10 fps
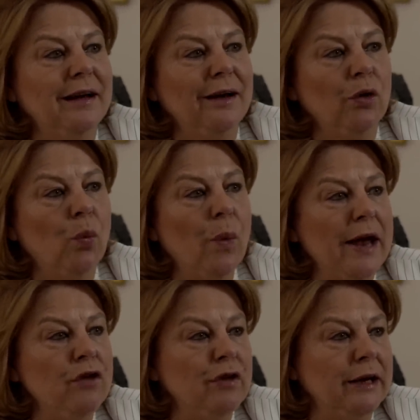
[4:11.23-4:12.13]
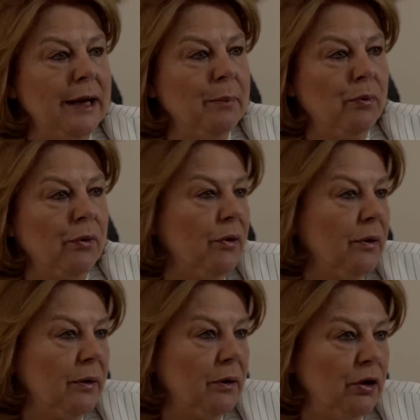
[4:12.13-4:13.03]
uh, wage and labor
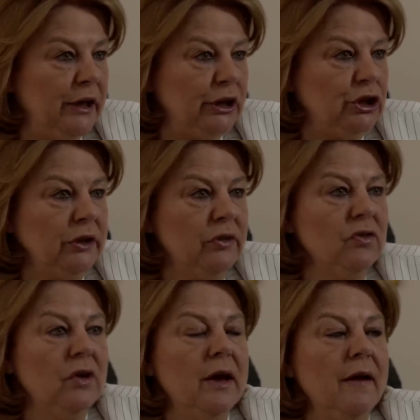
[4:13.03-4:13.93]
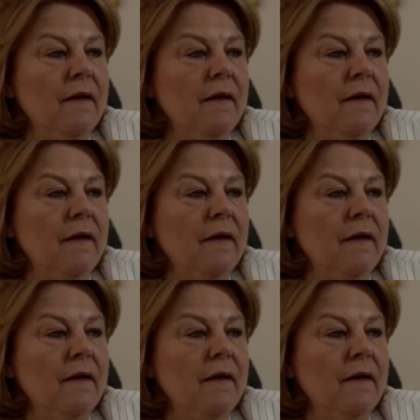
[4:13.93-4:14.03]
conditions,